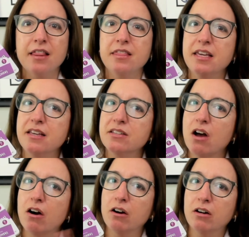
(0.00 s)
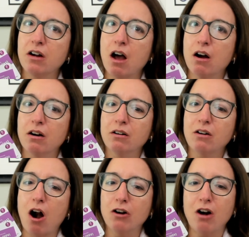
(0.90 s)
These are
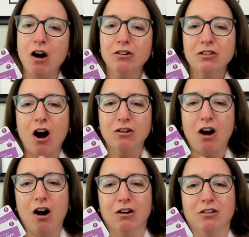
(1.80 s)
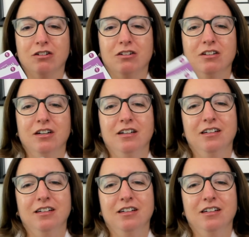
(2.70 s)
our, our, our, our, our.